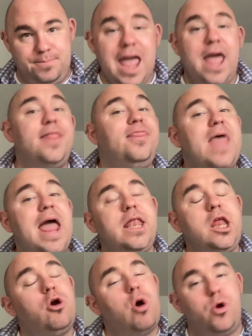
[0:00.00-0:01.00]
And then
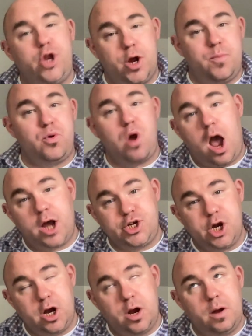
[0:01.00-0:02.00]
you go to your
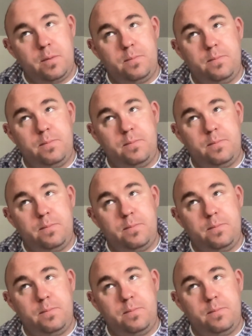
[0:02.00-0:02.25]
proctor